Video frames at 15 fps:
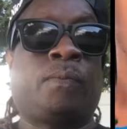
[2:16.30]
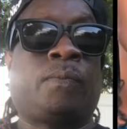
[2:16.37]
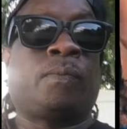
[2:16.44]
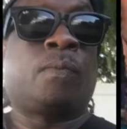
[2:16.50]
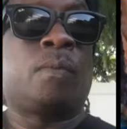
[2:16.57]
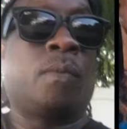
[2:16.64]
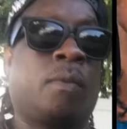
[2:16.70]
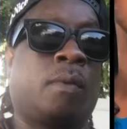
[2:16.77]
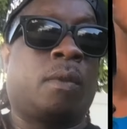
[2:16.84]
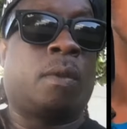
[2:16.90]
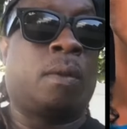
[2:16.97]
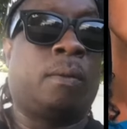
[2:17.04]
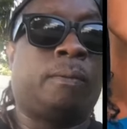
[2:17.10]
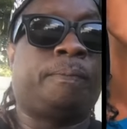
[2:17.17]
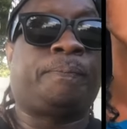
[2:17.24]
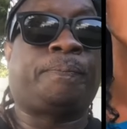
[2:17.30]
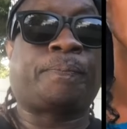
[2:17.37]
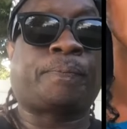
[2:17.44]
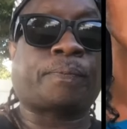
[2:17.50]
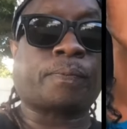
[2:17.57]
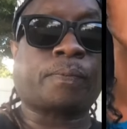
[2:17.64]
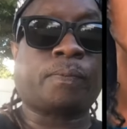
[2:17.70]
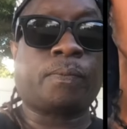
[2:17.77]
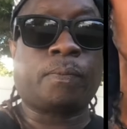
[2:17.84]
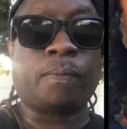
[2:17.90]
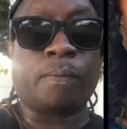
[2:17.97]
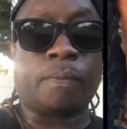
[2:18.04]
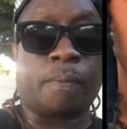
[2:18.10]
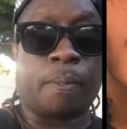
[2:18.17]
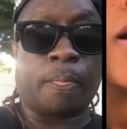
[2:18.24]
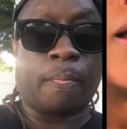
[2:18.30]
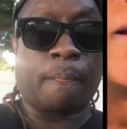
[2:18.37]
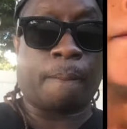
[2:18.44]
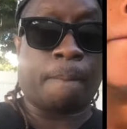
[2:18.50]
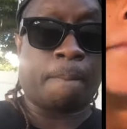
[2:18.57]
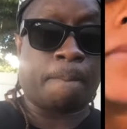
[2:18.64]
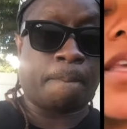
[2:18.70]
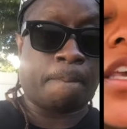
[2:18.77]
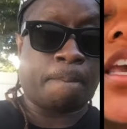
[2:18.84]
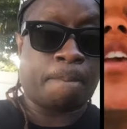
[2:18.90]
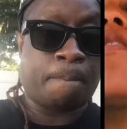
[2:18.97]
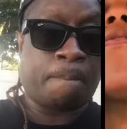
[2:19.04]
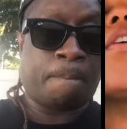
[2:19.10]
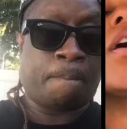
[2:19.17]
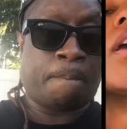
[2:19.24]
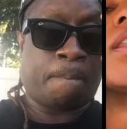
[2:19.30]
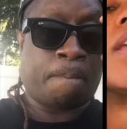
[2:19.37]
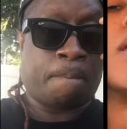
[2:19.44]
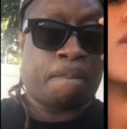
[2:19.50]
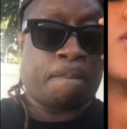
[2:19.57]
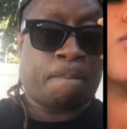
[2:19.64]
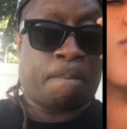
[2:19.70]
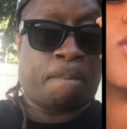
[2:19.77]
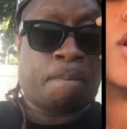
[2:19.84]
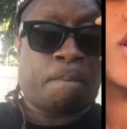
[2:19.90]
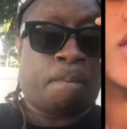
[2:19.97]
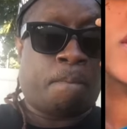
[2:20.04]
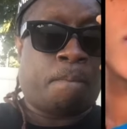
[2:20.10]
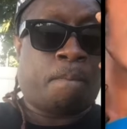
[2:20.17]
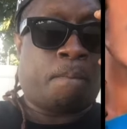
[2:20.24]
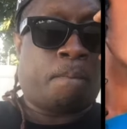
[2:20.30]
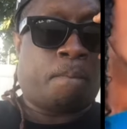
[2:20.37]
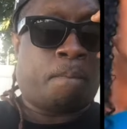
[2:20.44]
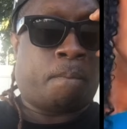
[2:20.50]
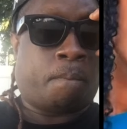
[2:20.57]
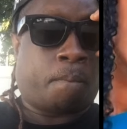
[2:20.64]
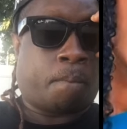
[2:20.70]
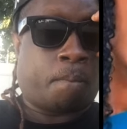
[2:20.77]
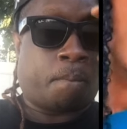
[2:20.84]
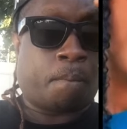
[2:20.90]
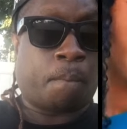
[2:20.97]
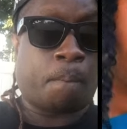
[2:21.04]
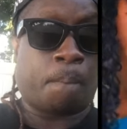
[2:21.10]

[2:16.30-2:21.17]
(not speaking)